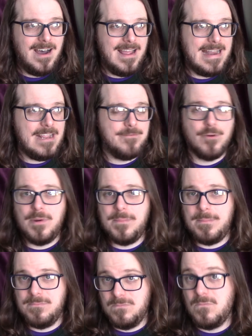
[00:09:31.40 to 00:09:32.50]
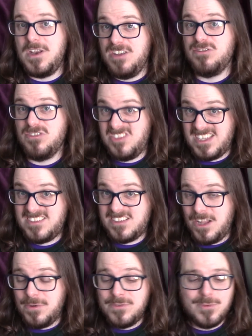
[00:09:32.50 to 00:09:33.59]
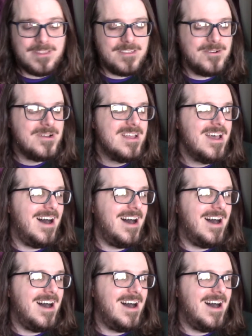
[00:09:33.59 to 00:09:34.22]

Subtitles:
any of your initial 6 clones with you.